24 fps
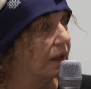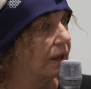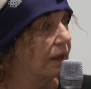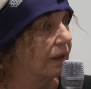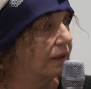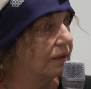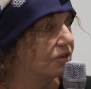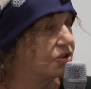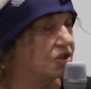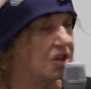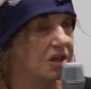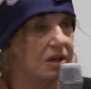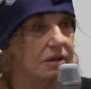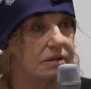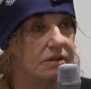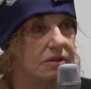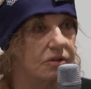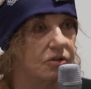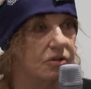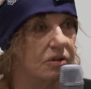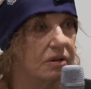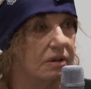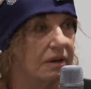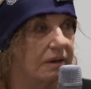and
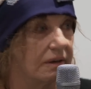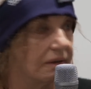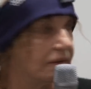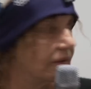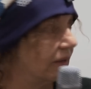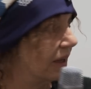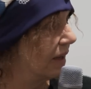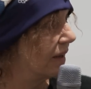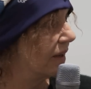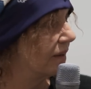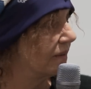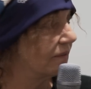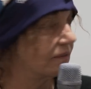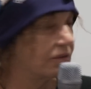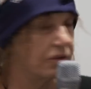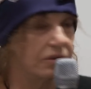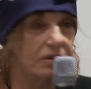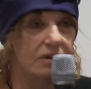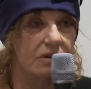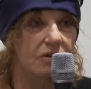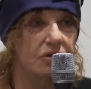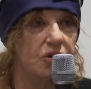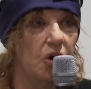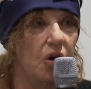addicted
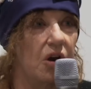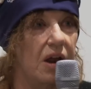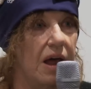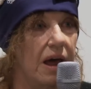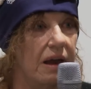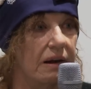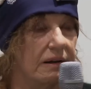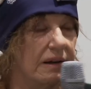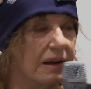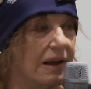and got out